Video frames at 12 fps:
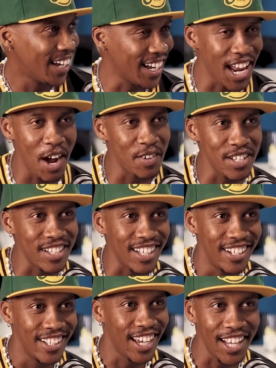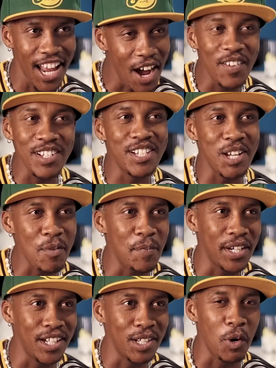And it I is. was it and is. I was
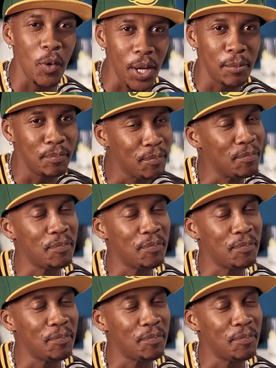sleeping in the whip.